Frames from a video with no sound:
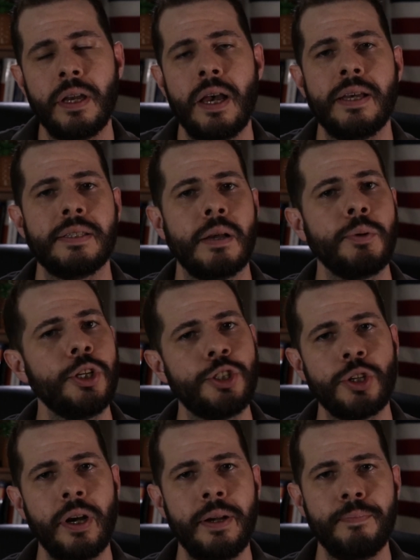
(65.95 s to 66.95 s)
as I'm going to
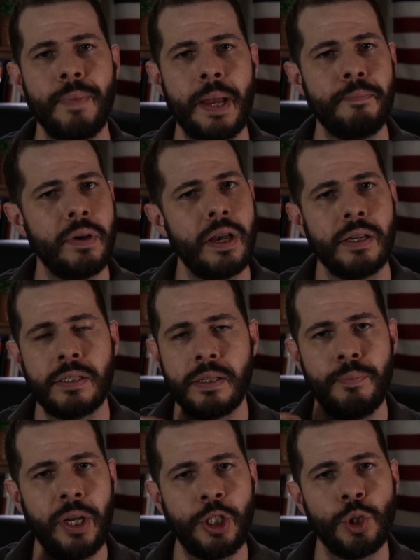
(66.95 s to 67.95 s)
try my best
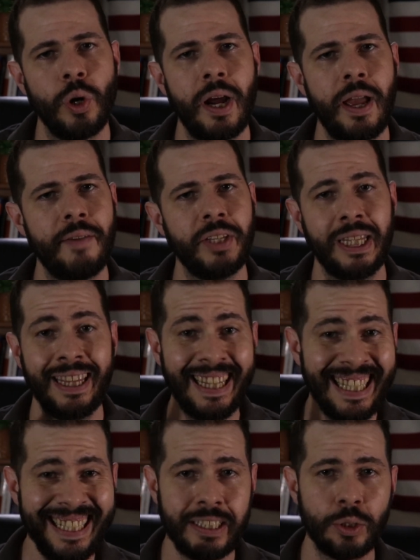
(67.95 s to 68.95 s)
to make sure I have at
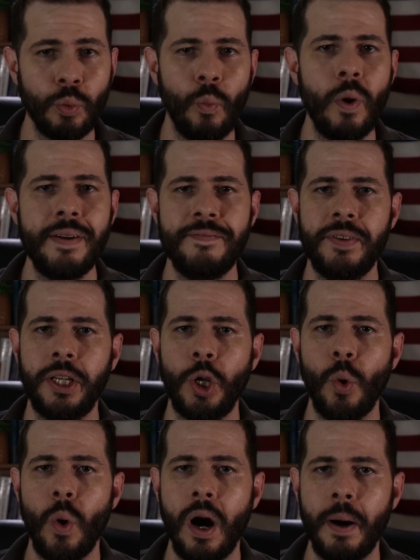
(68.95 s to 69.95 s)
least one
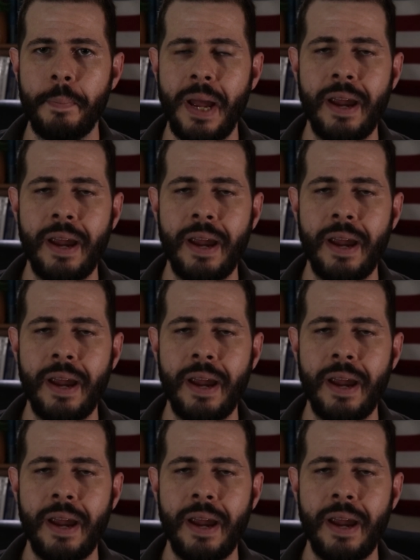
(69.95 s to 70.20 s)
video up